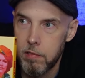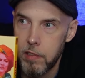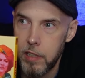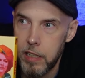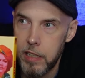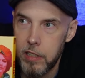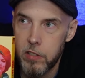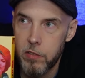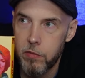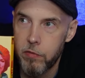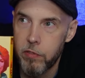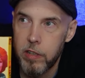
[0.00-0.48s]

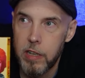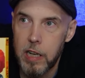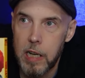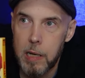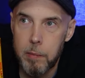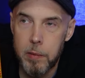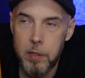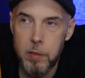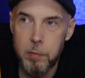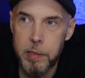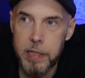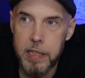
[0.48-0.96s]
it's
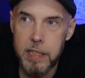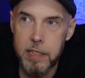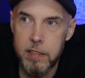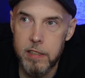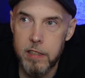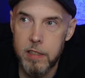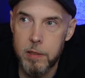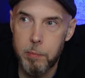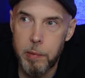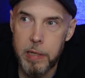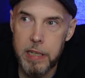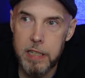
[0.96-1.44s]
phenomenal because
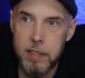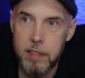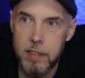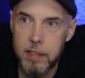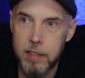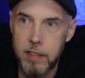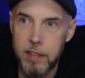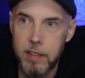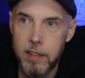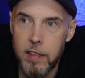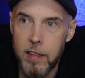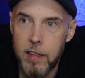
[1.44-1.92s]
it's
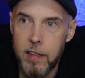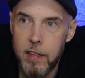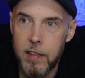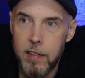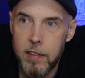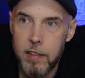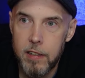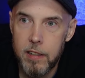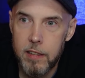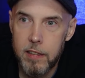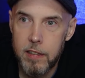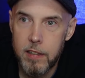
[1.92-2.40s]
basically
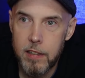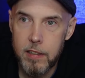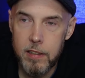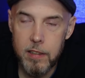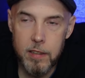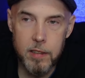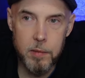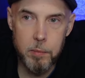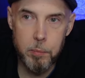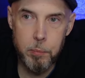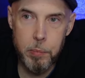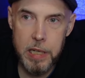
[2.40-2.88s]

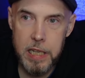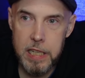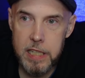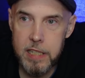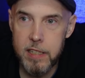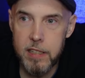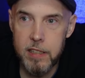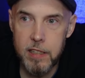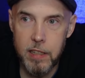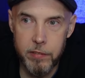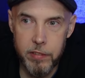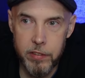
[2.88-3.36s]

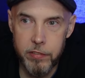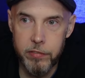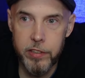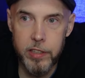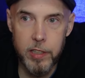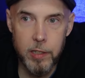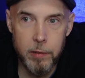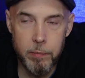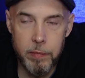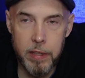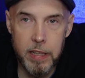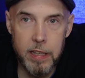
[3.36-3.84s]
pieces of a
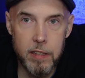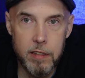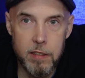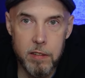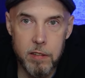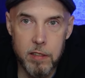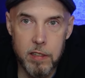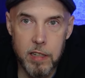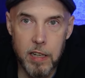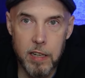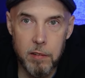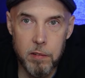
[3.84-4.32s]
film
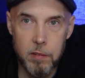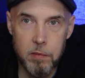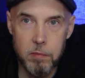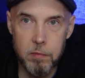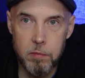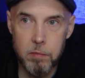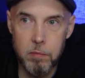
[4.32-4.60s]
that got